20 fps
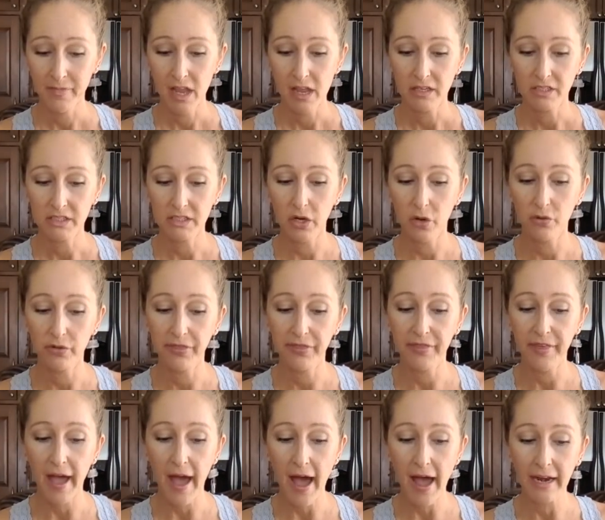So
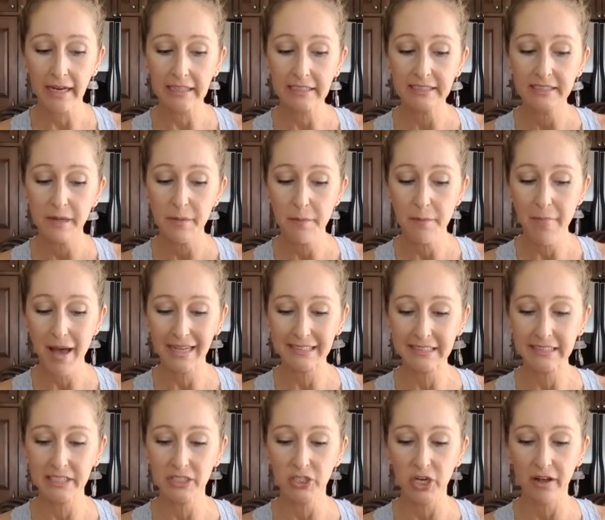that is the
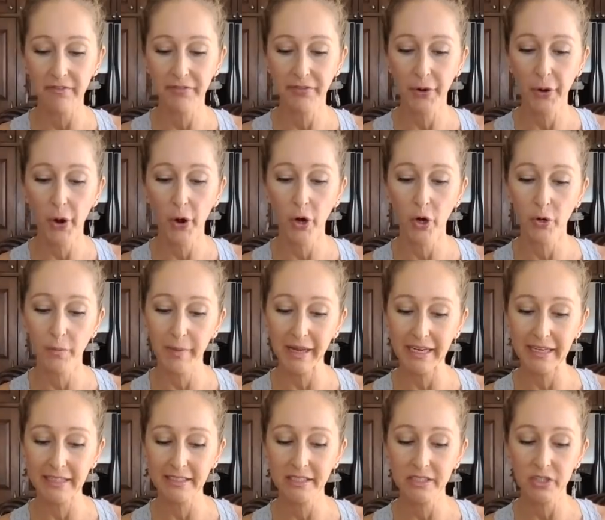message of the
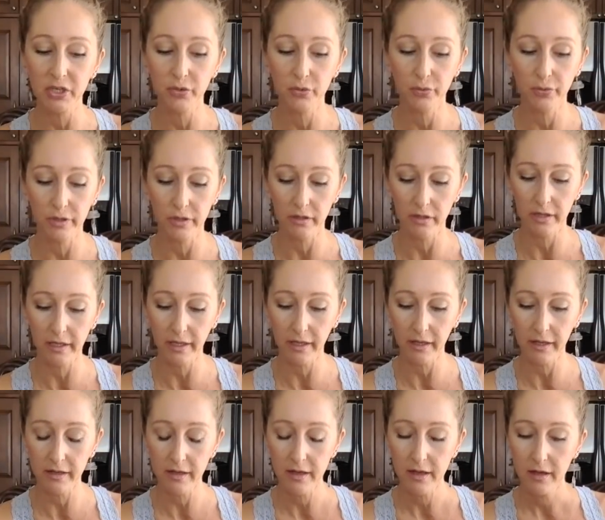Hermit, is to
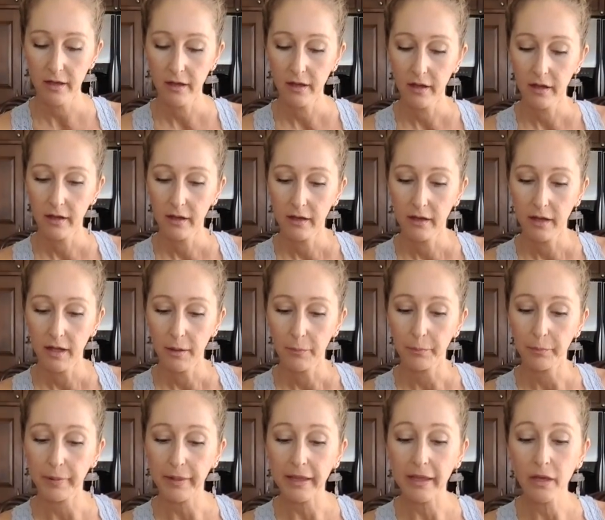really
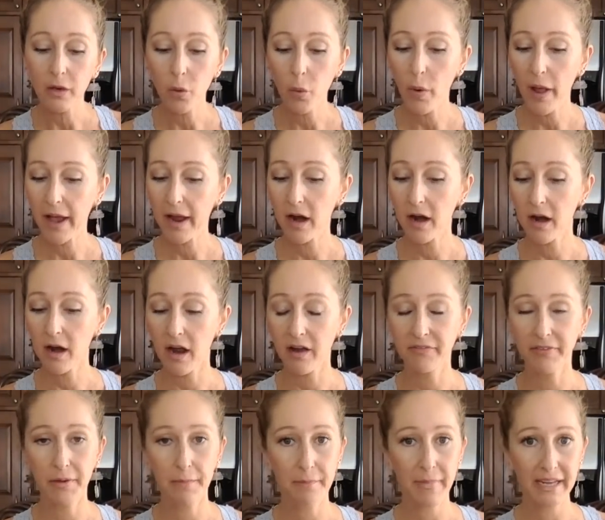be aware of
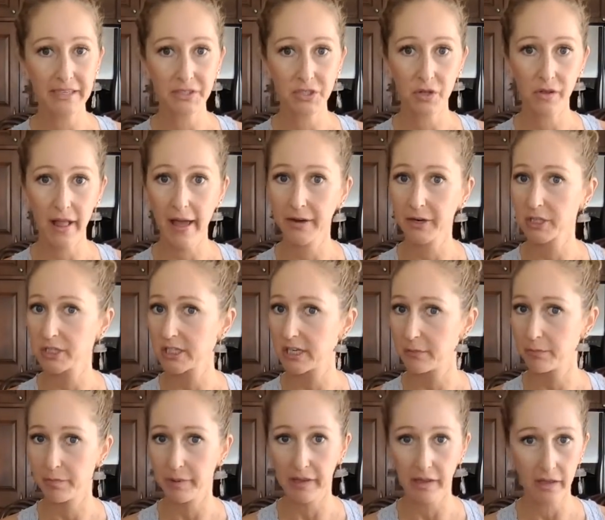the mental energy.
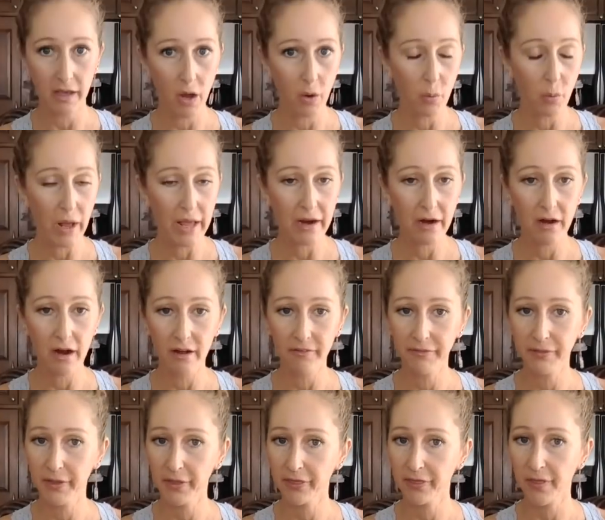Be aware of
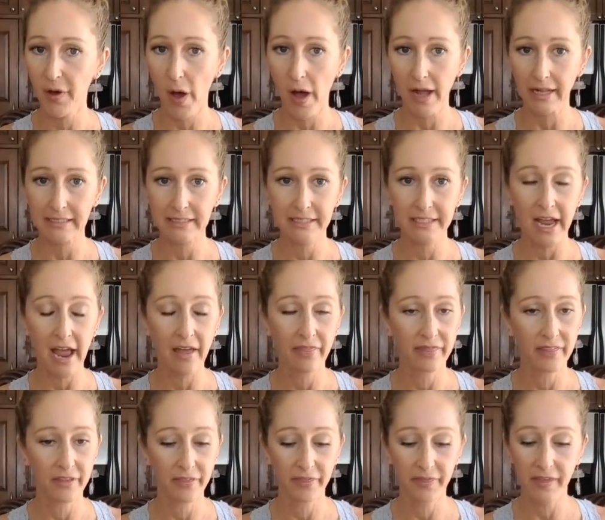the thoughts and
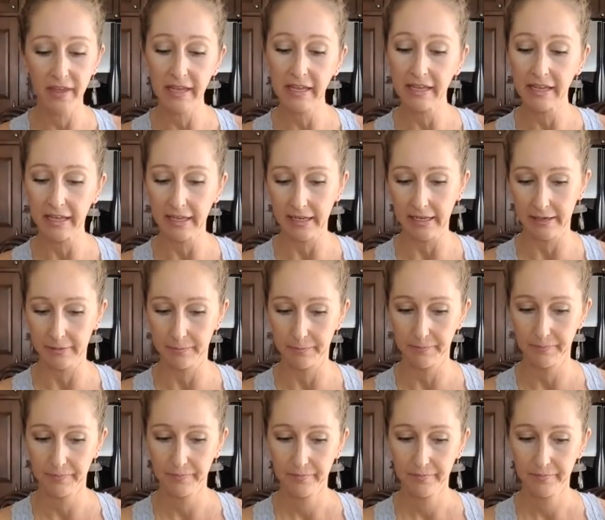the thinking.